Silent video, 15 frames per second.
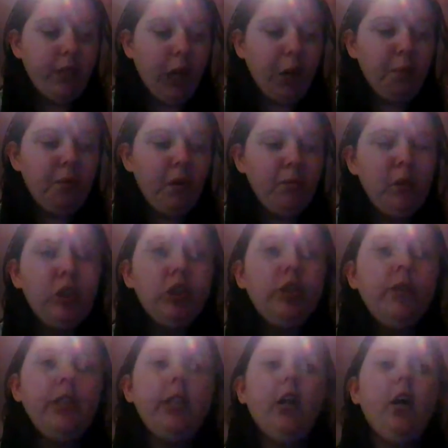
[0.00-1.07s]
I promise
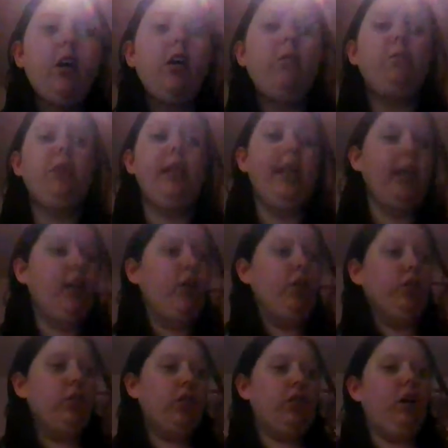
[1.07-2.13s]
you he's not a complete
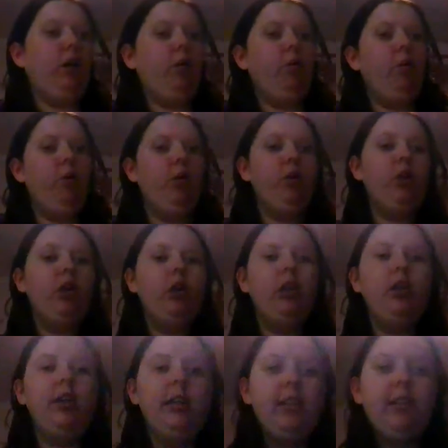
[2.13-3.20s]
nutso.
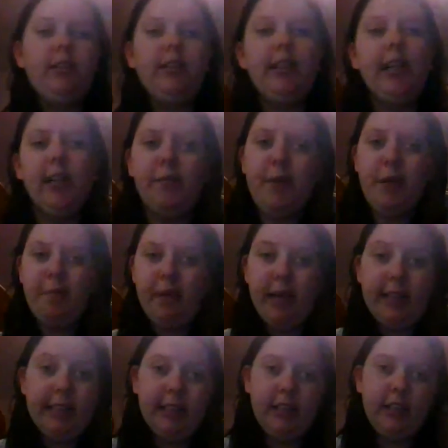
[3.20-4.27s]
He just likes being
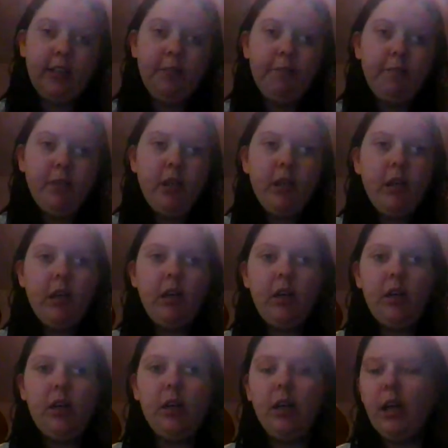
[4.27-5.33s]
petted.
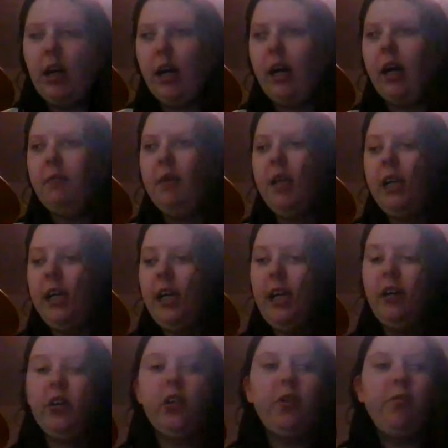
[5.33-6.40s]
I mean,
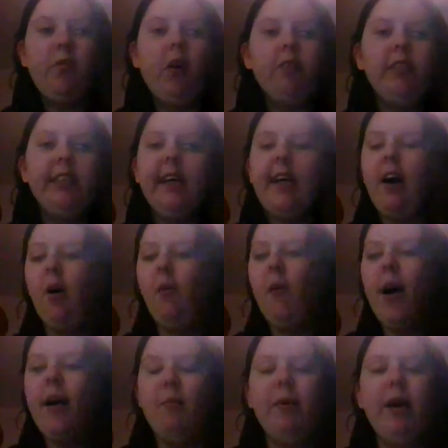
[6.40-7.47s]
he doesn't, obviously can't
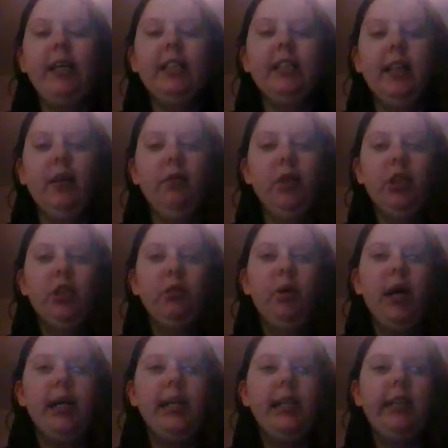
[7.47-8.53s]
wear a bracelet, which is
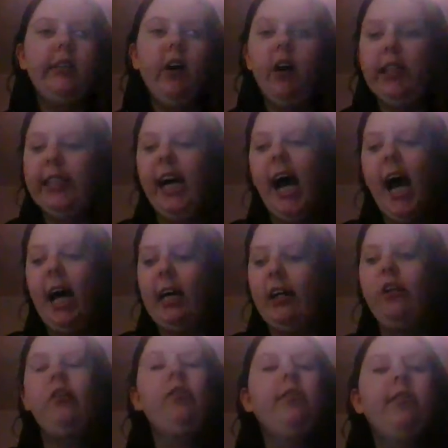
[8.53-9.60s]
why he's got a
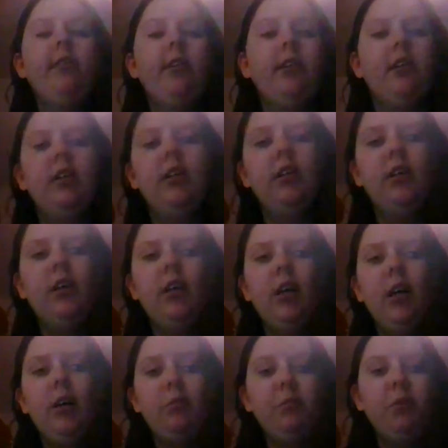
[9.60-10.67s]
tag.
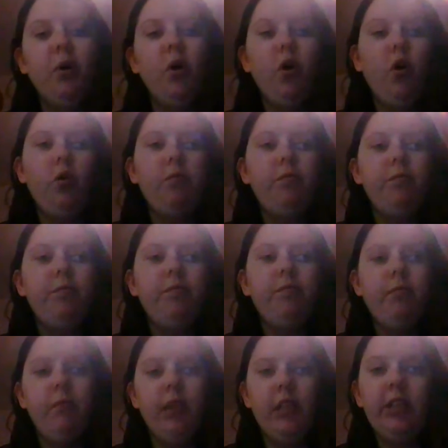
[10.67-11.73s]
But
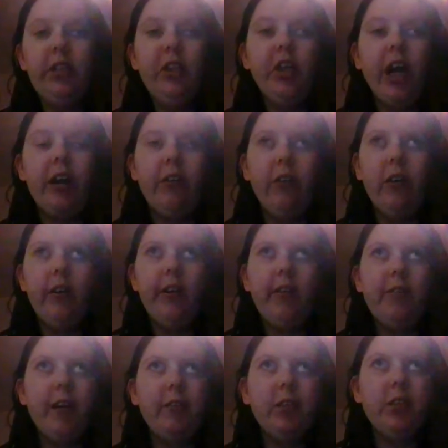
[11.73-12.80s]
in general,
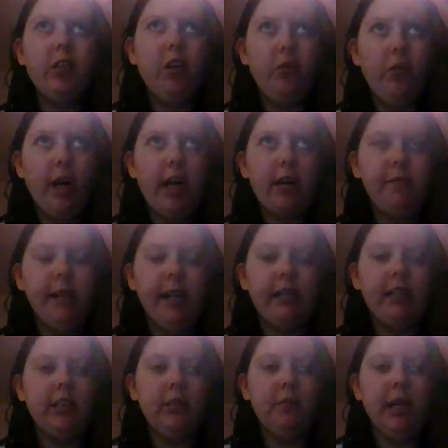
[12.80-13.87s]
if I was going to
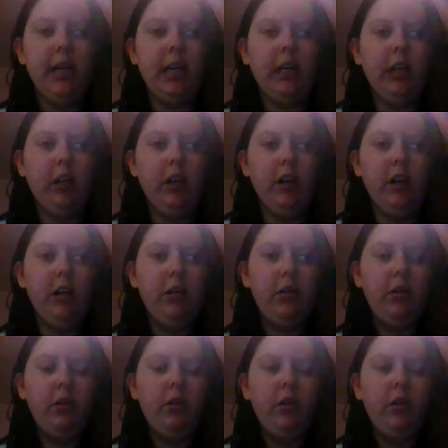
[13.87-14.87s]
recommend a medical alert